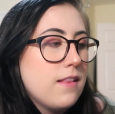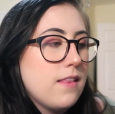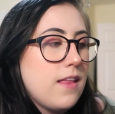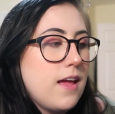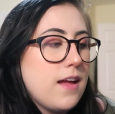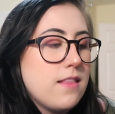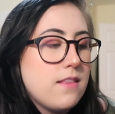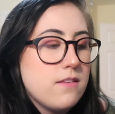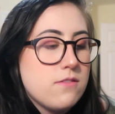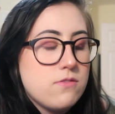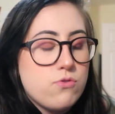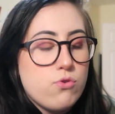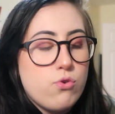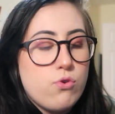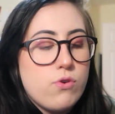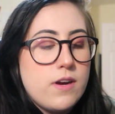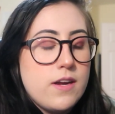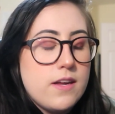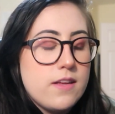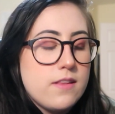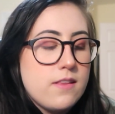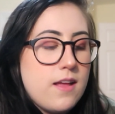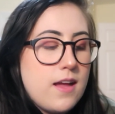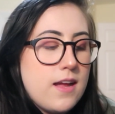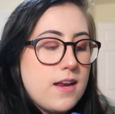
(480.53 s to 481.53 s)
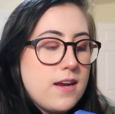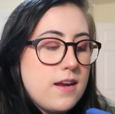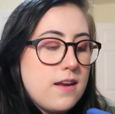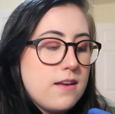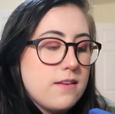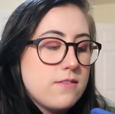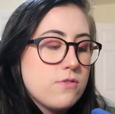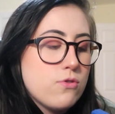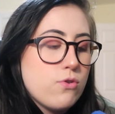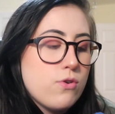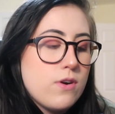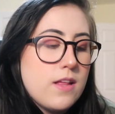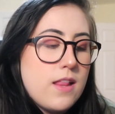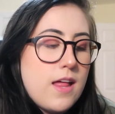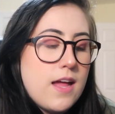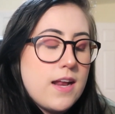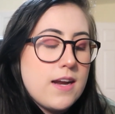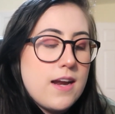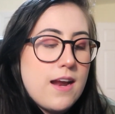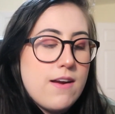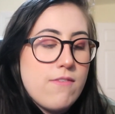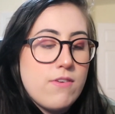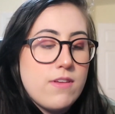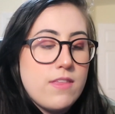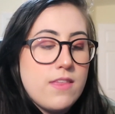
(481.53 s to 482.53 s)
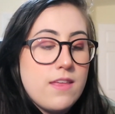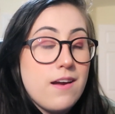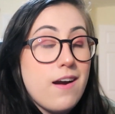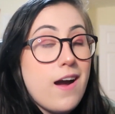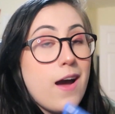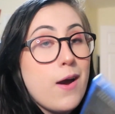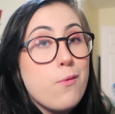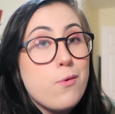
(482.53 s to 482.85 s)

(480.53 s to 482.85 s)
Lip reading: Like the storyline and everything.